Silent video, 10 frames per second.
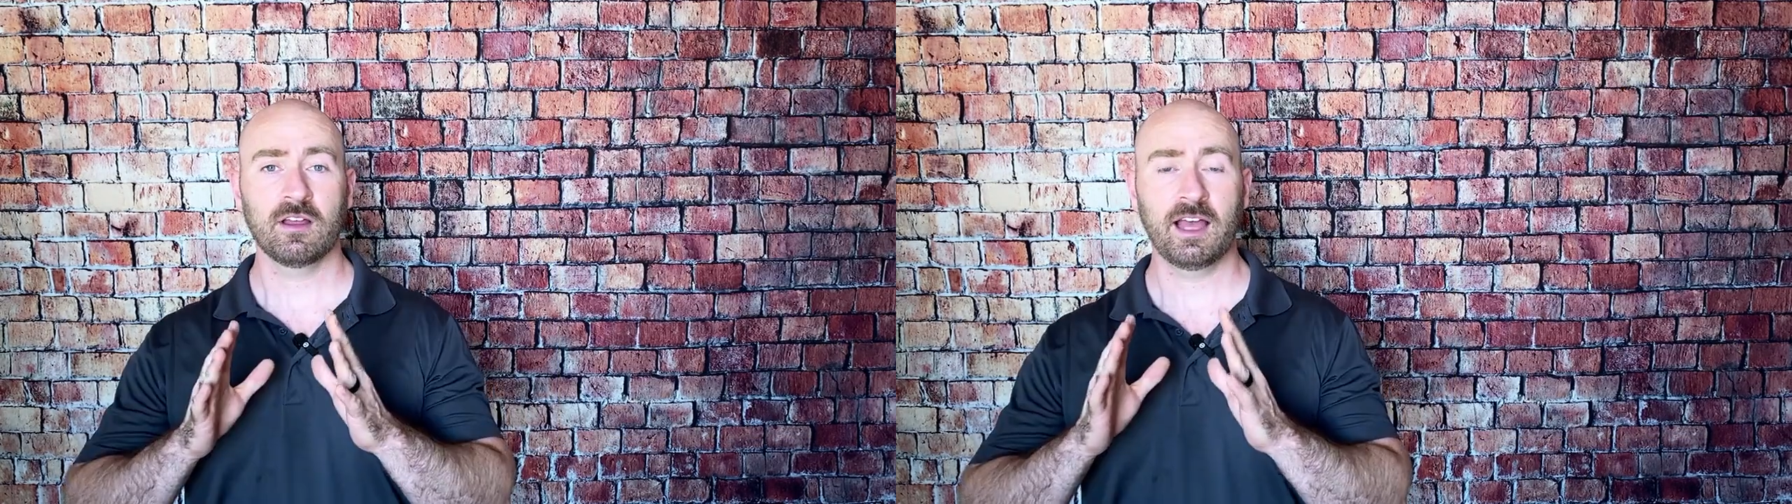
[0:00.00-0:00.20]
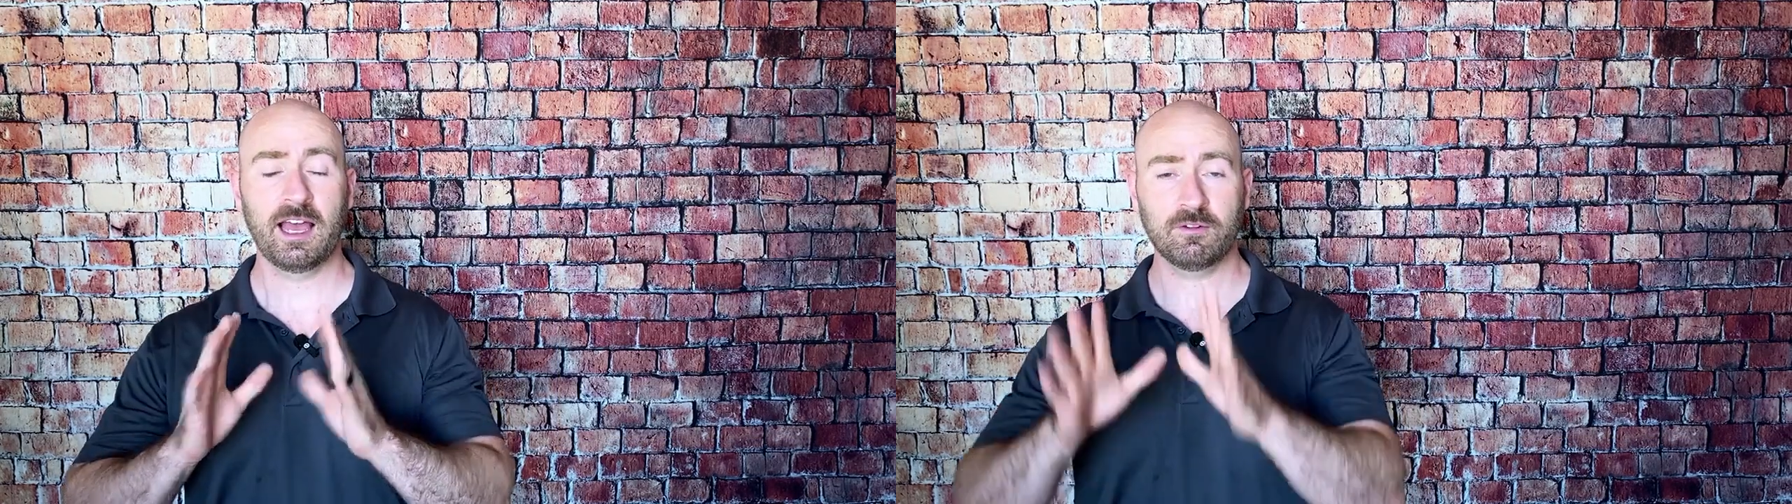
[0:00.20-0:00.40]

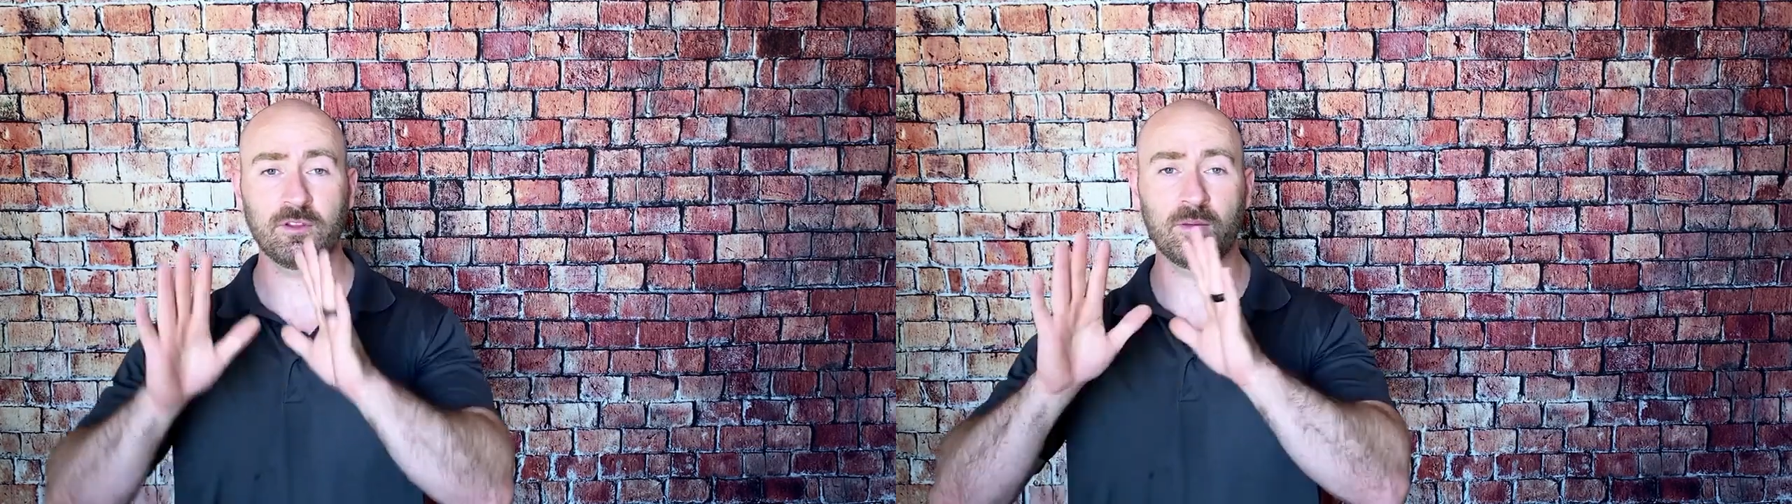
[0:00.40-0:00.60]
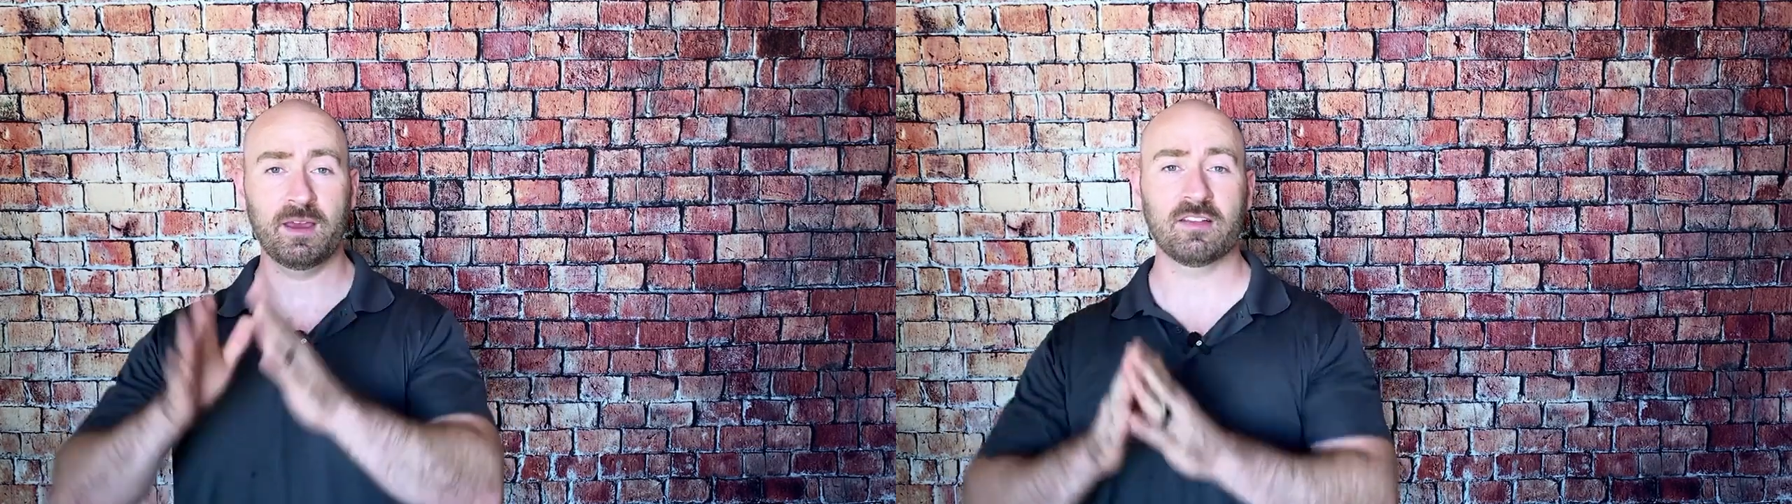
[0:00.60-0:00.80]
After
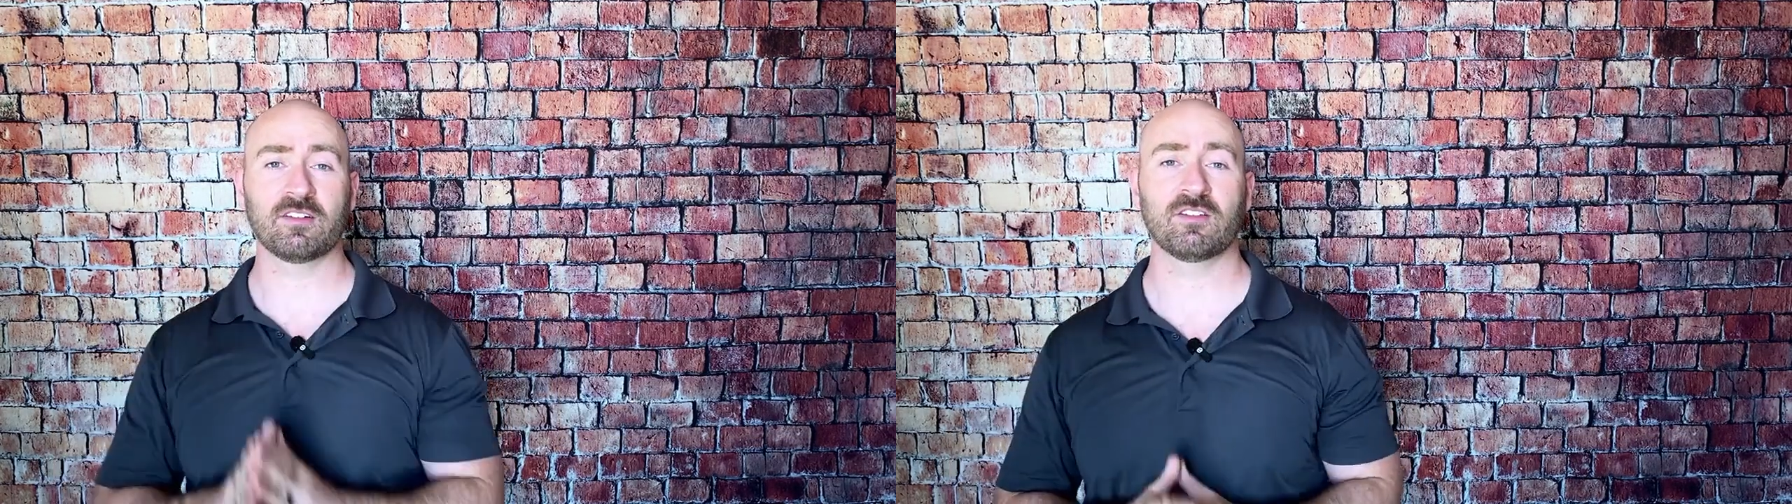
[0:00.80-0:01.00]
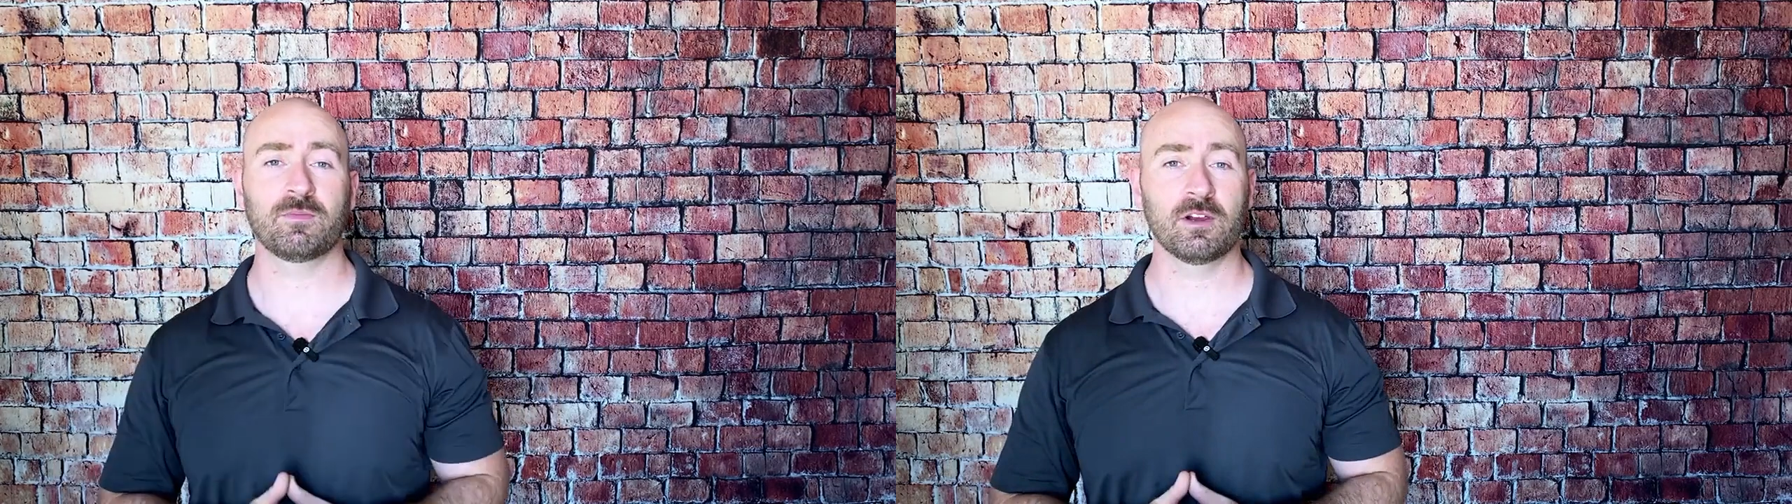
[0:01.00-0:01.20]
the
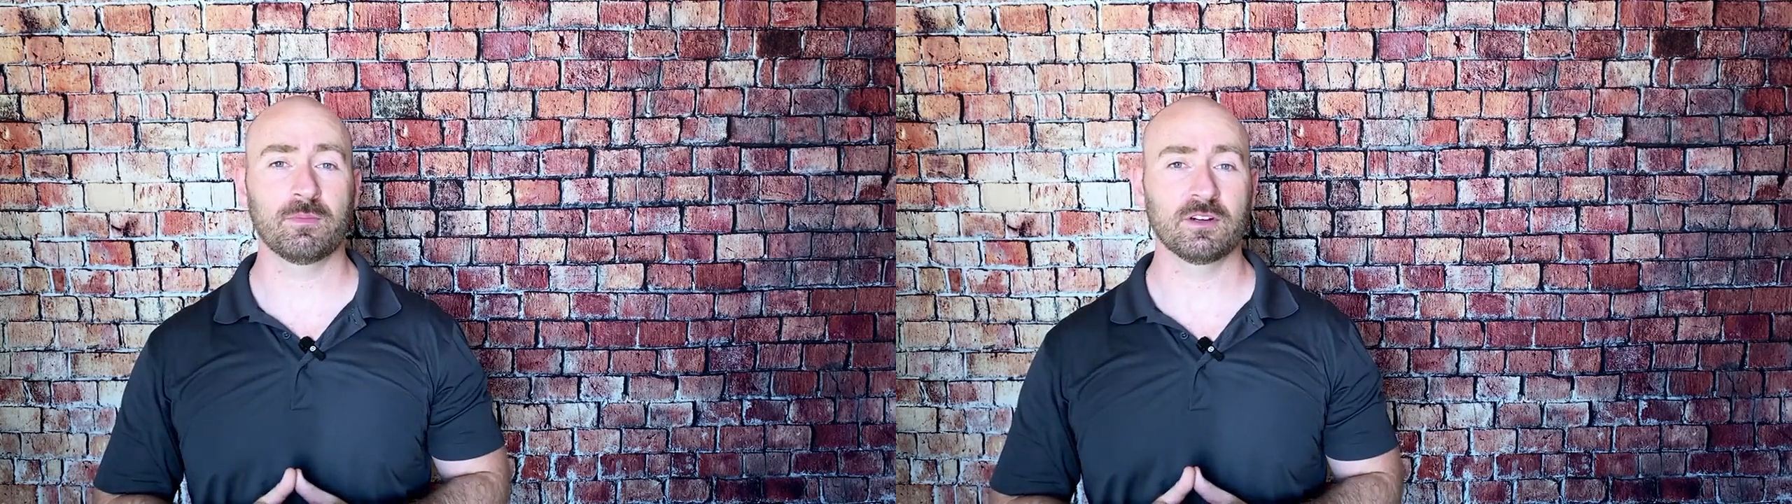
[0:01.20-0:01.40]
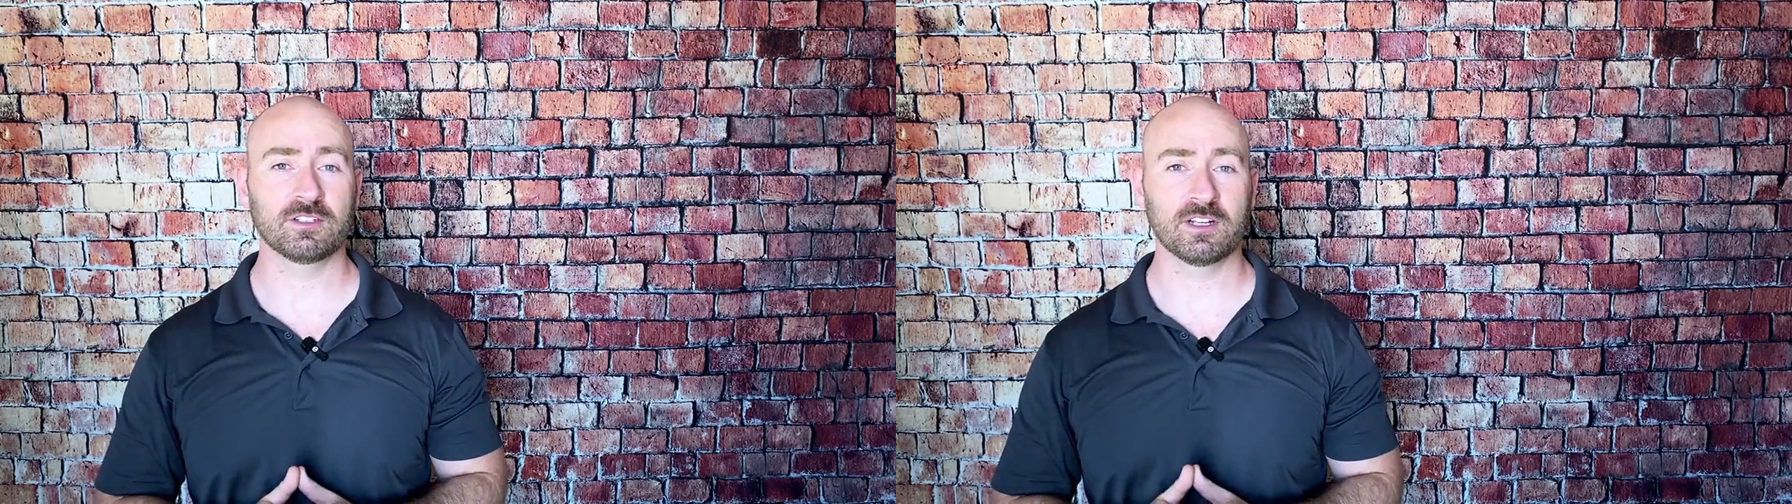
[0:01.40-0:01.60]
basic spear
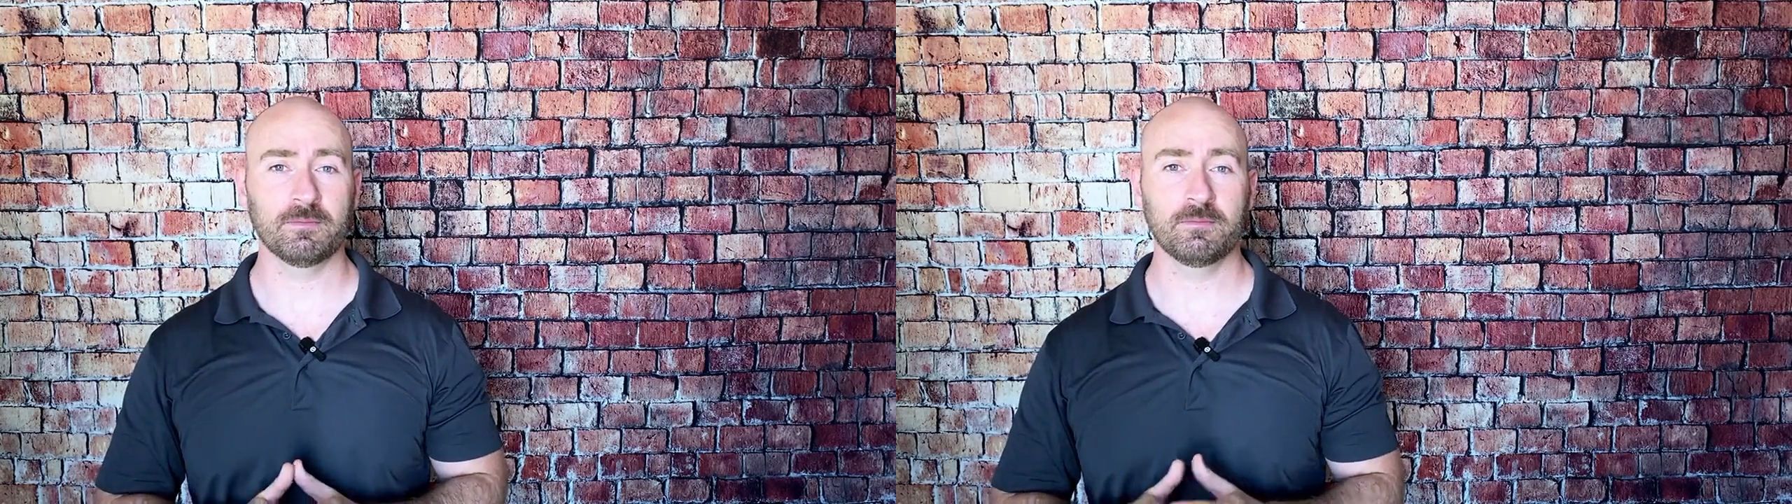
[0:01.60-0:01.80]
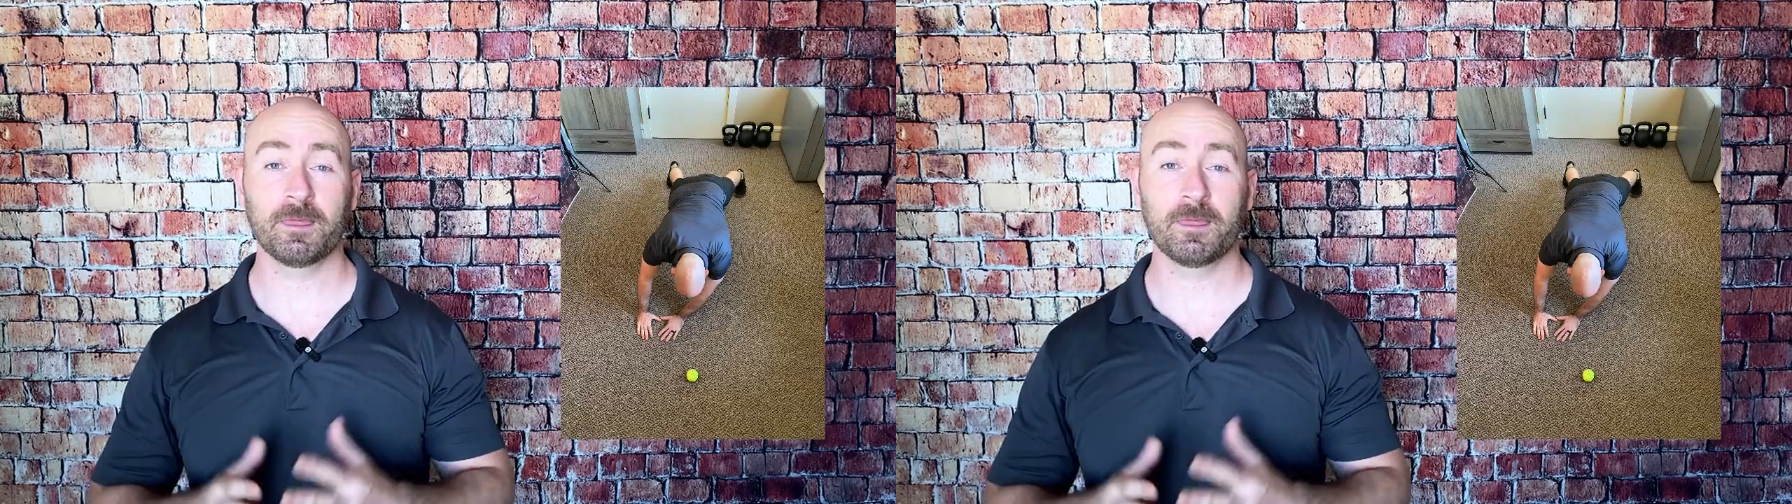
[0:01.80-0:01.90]
push-up,